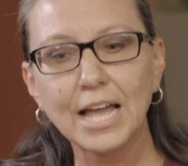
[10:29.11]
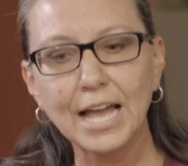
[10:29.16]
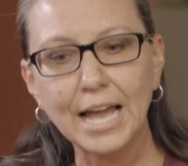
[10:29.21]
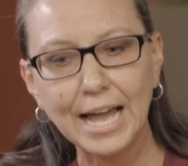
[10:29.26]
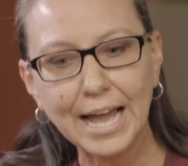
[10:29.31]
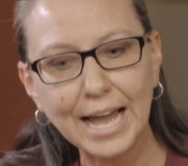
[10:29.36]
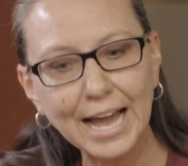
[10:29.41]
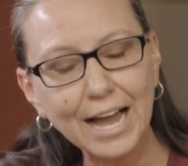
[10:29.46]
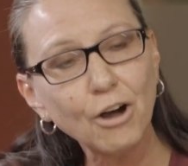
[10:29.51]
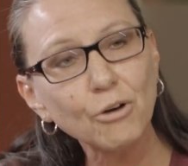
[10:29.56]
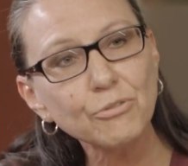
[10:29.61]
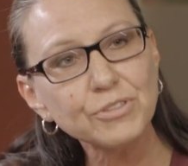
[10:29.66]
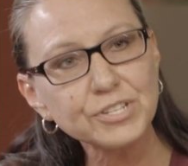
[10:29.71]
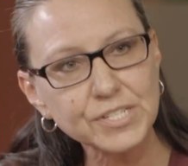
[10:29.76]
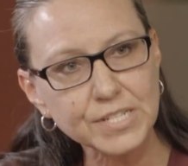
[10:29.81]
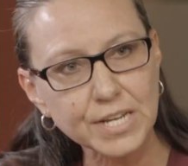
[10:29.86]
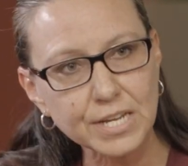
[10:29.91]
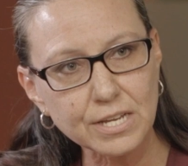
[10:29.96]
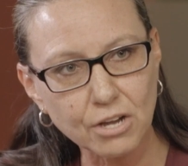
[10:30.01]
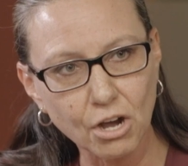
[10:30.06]
how the
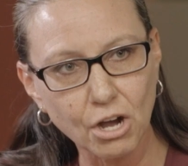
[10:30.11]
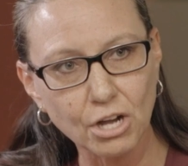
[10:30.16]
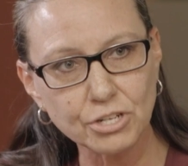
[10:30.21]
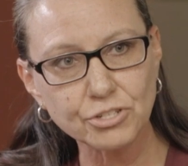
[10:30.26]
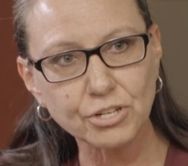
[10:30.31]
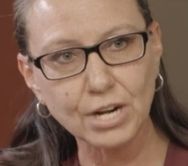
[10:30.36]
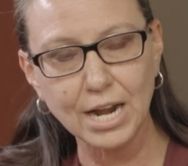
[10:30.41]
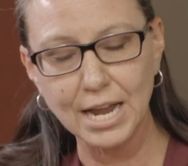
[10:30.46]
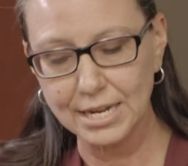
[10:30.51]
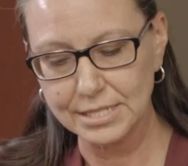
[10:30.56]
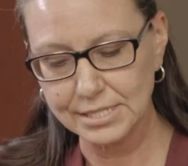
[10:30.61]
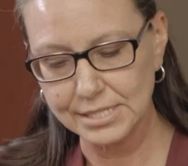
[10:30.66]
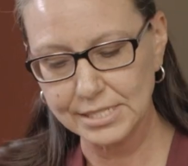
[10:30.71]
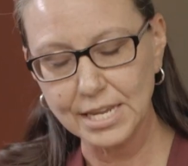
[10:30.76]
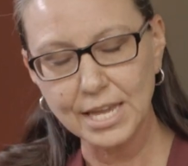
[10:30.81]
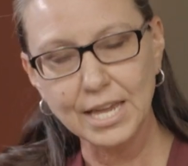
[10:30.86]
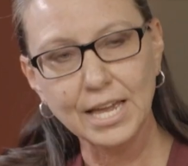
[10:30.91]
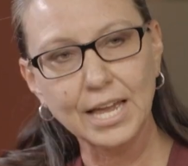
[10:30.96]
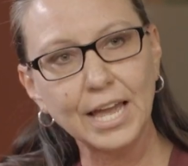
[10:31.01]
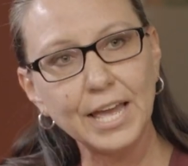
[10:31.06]
state contracts
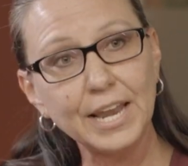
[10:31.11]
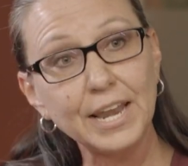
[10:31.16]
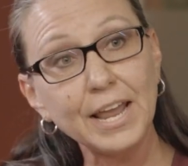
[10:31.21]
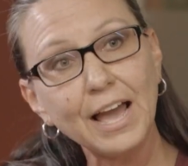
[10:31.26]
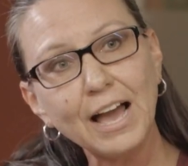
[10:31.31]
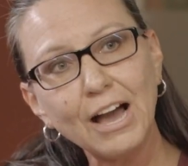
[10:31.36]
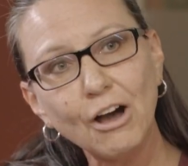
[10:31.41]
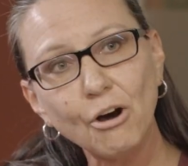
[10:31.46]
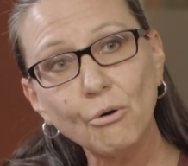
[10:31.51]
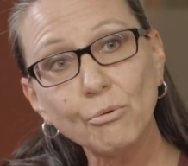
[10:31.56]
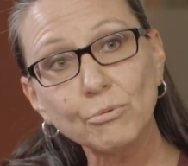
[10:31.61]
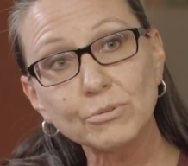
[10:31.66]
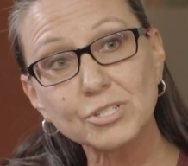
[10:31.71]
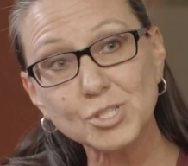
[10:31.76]
and how